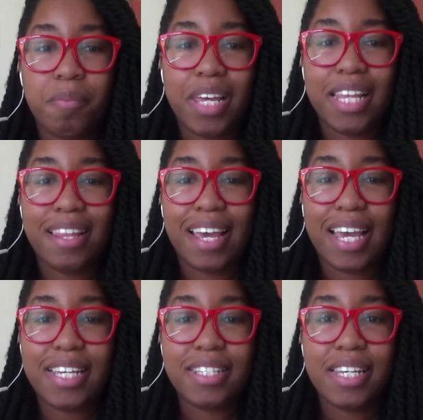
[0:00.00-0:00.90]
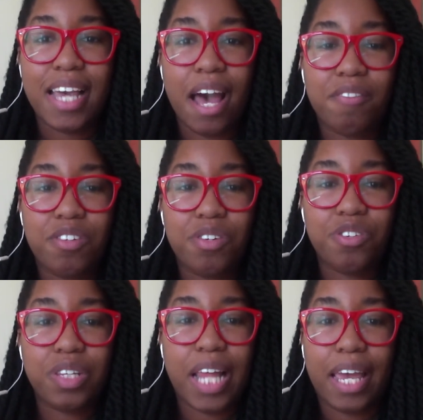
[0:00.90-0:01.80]
but in the hazy
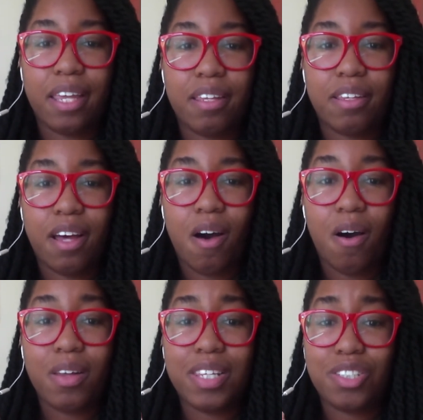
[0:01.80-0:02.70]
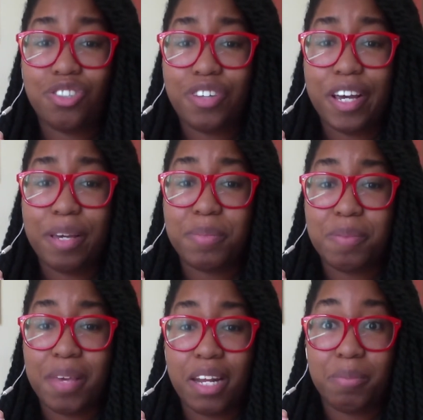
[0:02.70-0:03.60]
afternoon light, all the stripes
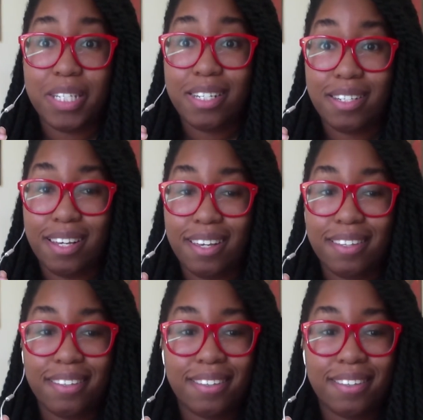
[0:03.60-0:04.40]
made him dizzy.